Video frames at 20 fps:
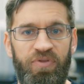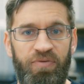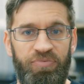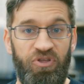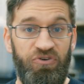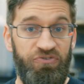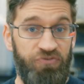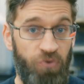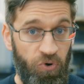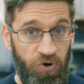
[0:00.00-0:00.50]
the
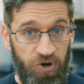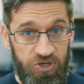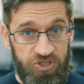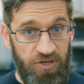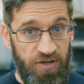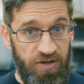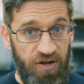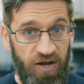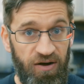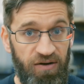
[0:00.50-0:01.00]
force
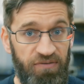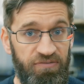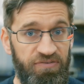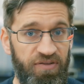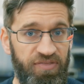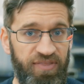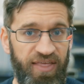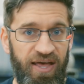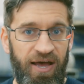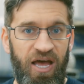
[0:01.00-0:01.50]
of
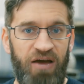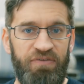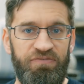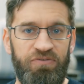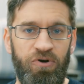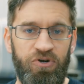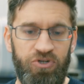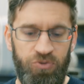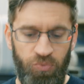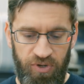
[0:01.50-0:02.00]
that
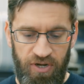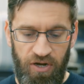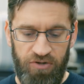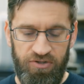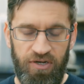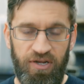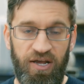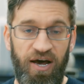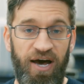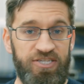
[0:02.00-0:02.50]
effort will
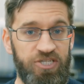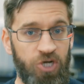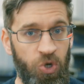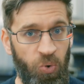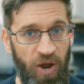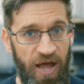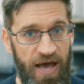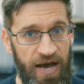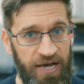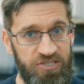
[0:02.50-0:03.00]
often cause
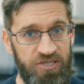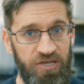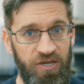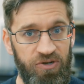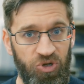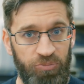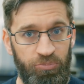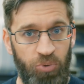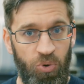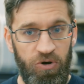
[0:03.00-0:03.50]
cracks in
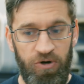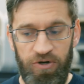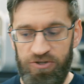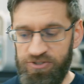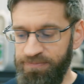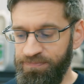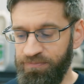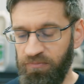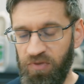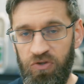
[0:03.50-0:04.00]
your boards.
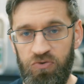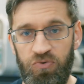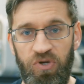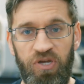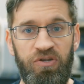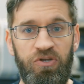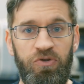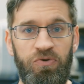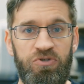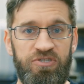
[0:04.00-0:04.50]
You
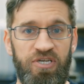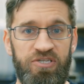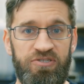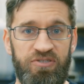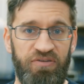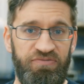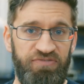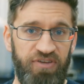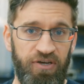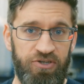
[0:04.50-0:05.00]
can use this
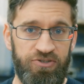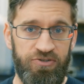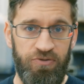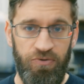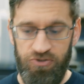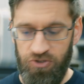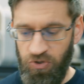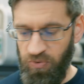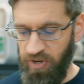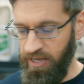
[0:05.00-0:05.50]
to fix
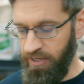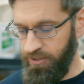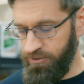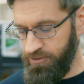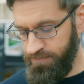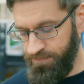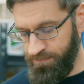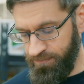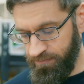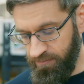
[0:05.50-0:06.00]
those cracks.
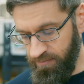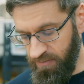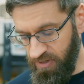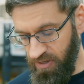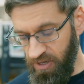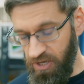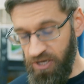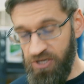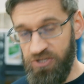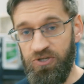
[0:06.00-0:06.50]

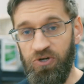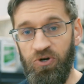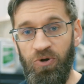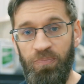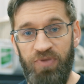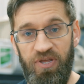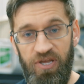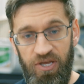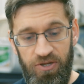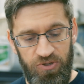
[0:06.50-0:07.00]
So you
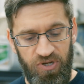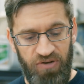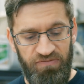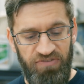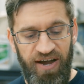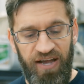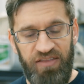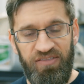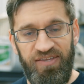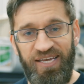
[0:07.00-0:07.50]
can
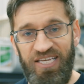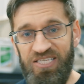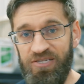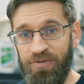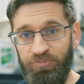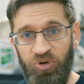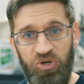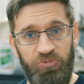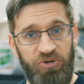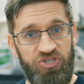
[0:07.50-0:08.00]
find these
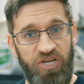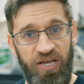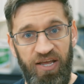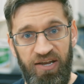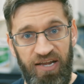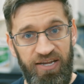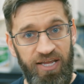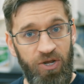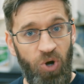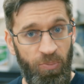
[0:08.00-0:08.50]
pretty much in
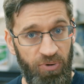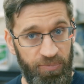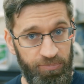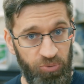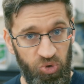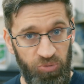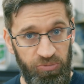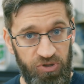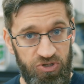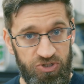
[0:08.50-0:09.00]
any home
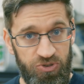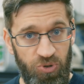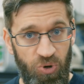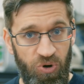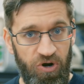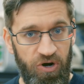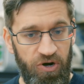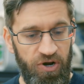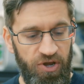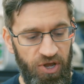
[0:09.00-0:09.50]
improvement
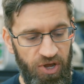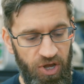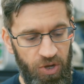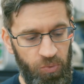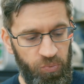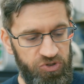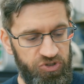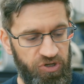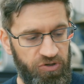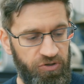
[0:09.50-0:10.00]
store.
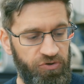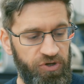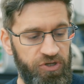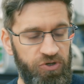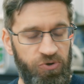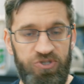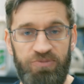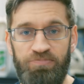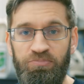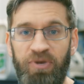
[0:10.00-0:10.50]
We generally
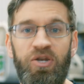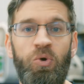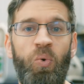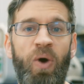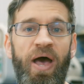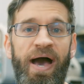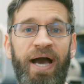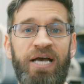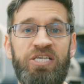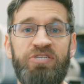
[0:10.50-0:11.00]
use
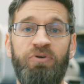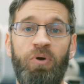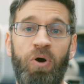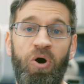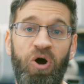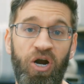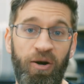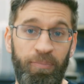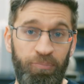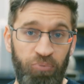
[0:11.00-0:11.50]
Minwax for
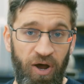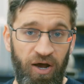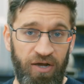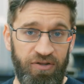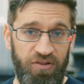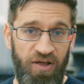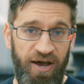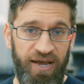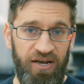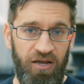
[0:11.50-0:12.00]
our product
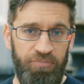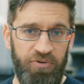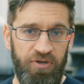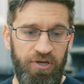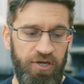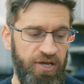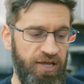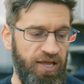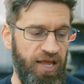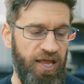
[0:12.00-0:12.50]
lineup,
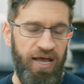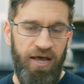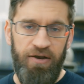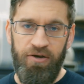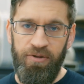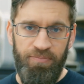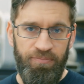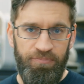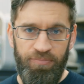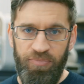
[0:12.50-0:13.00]
and
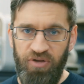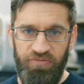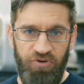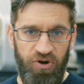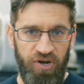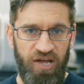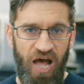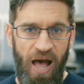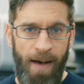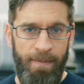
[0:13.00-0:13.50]
they're very
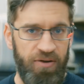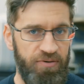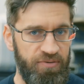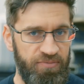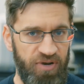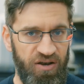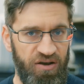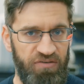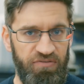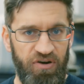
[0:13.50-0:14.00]
common
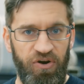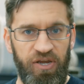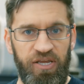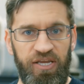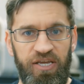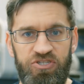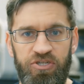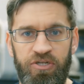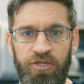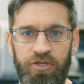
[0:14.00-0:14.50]
and very
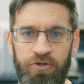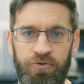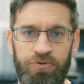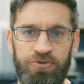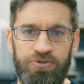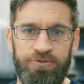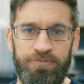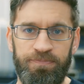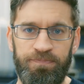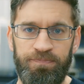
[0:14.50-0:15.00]
easy to
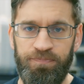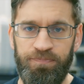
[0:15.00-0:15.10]
use.